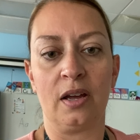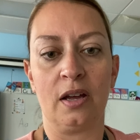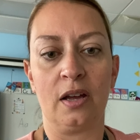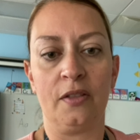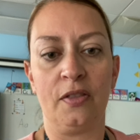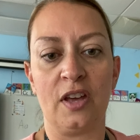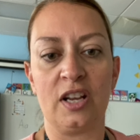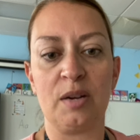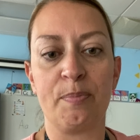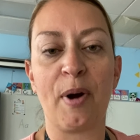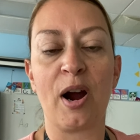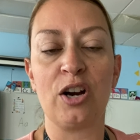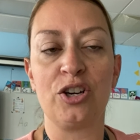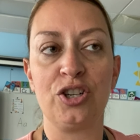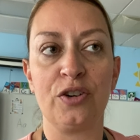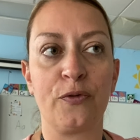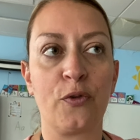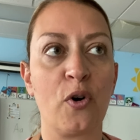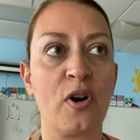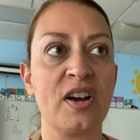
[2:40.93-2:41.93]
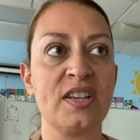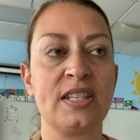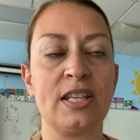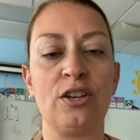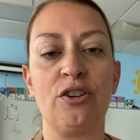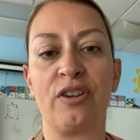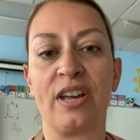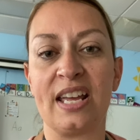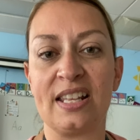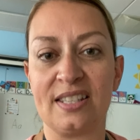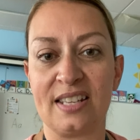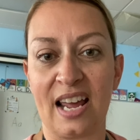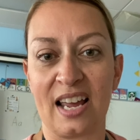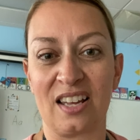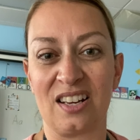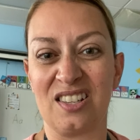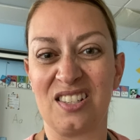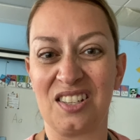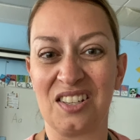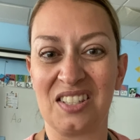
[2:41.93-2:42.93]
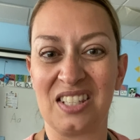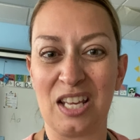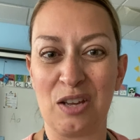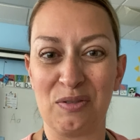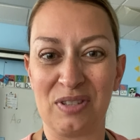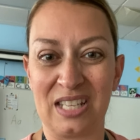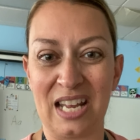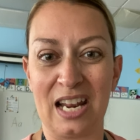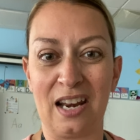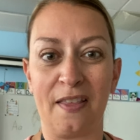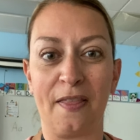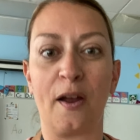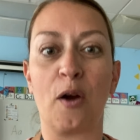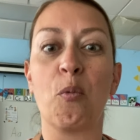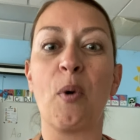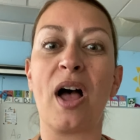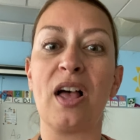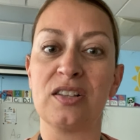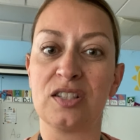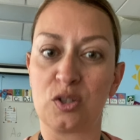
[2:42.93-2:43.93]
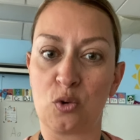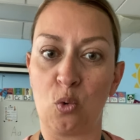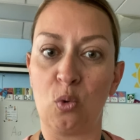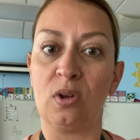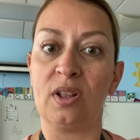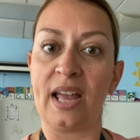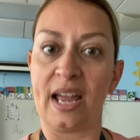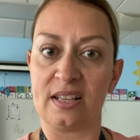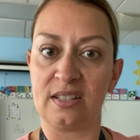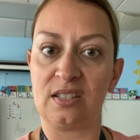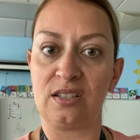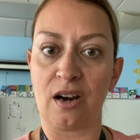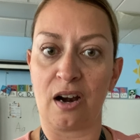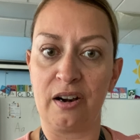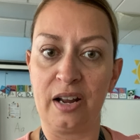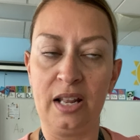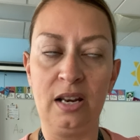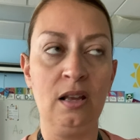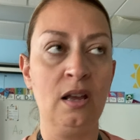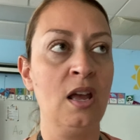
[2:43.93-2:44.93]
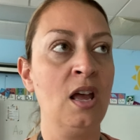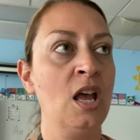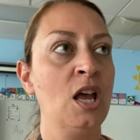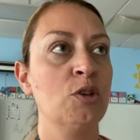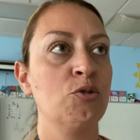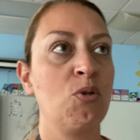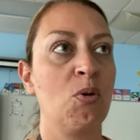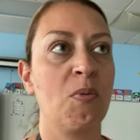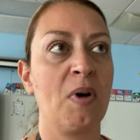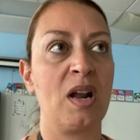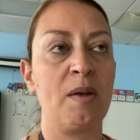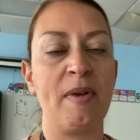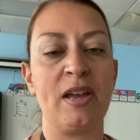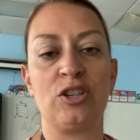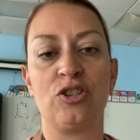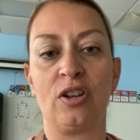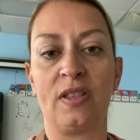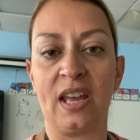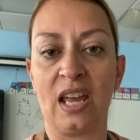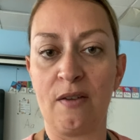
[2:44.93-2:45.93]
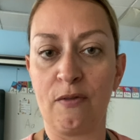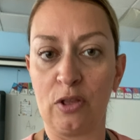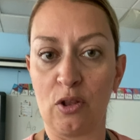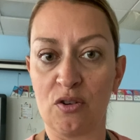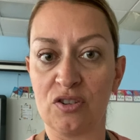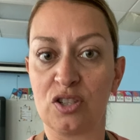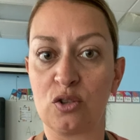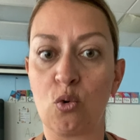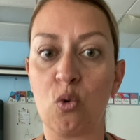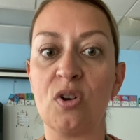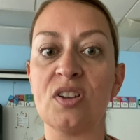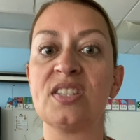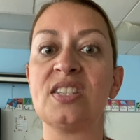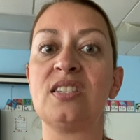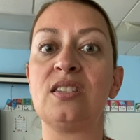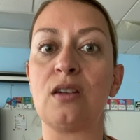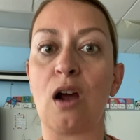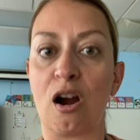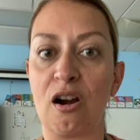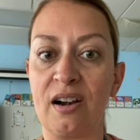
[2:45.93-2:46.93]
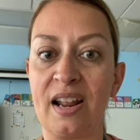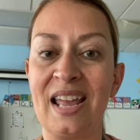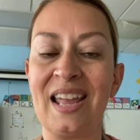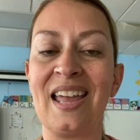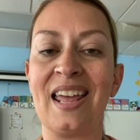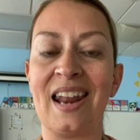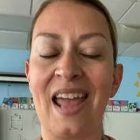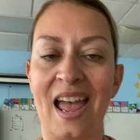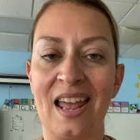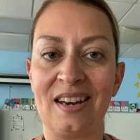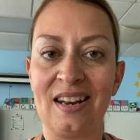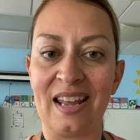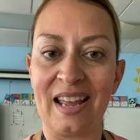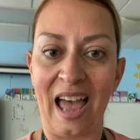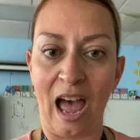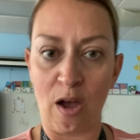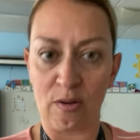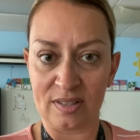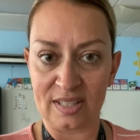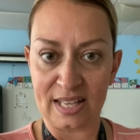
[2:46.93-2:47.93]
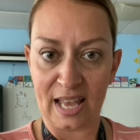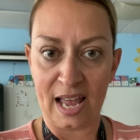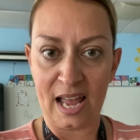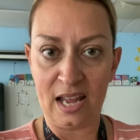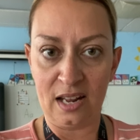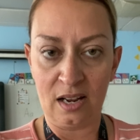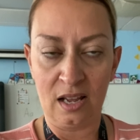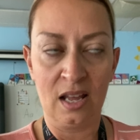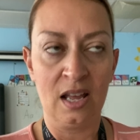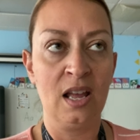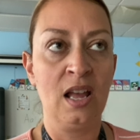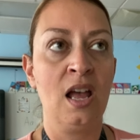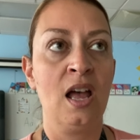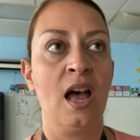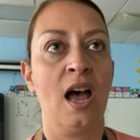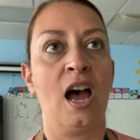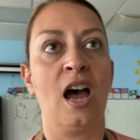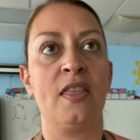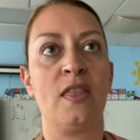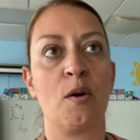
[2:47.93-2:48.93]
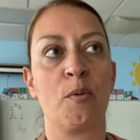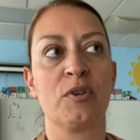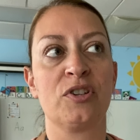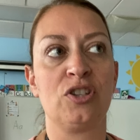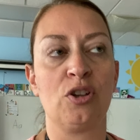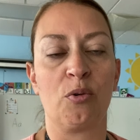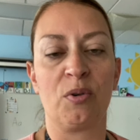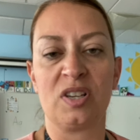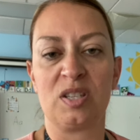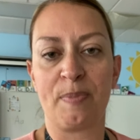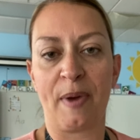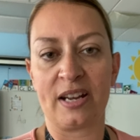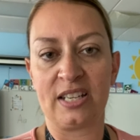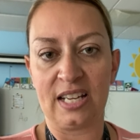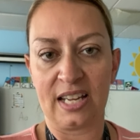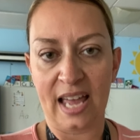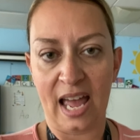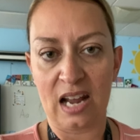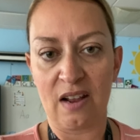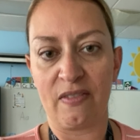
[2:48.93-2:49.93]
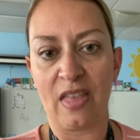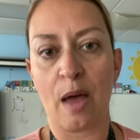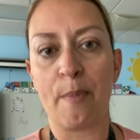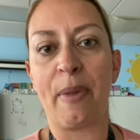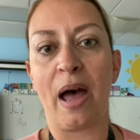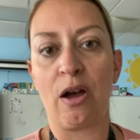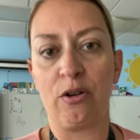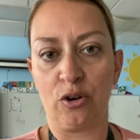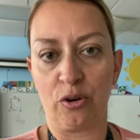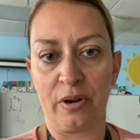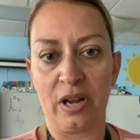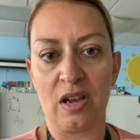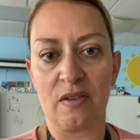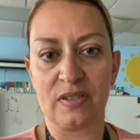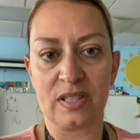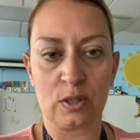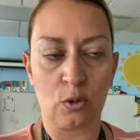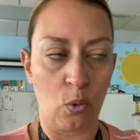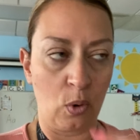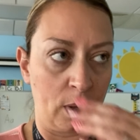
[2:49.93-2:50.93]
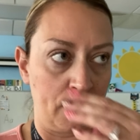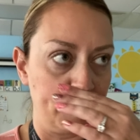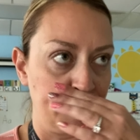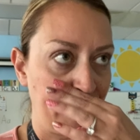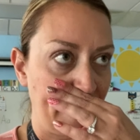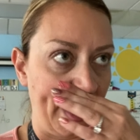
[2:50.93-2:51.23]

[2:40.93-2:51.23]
the departure for us, and your kid's not going to still see you standing there while school has started. So we want to make sure that even though school's starting and ending outside, that we're still respecting kind of that boundary of school.